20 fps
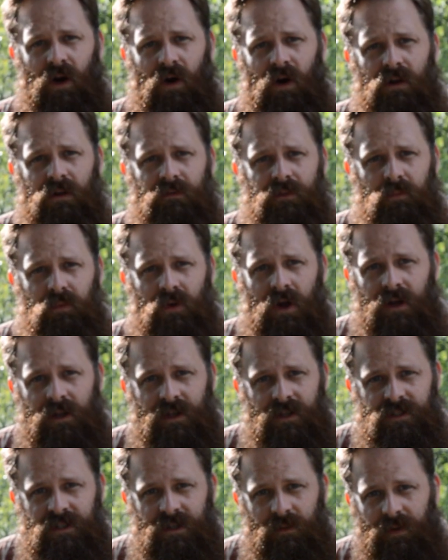all of the
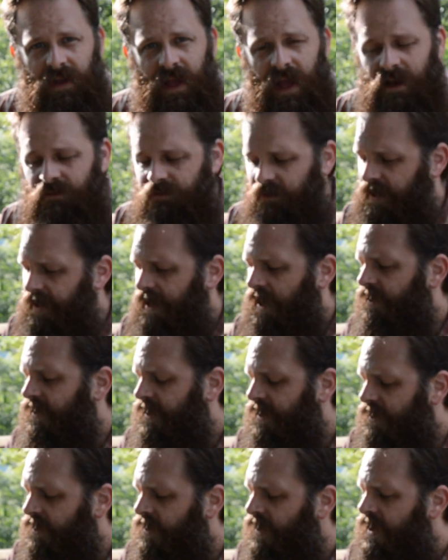products that we have laid out
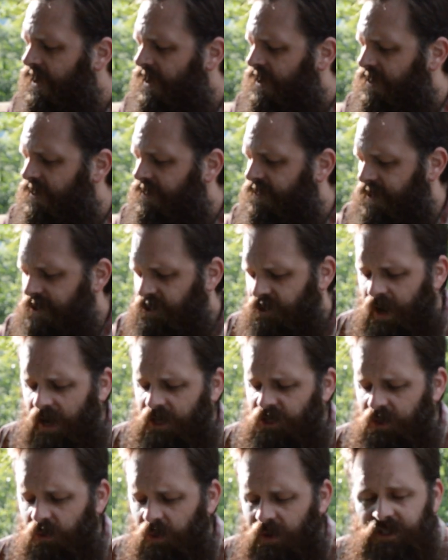here, these are
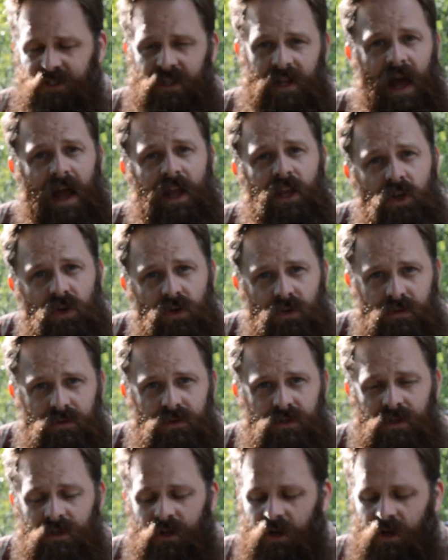actually ones that I use.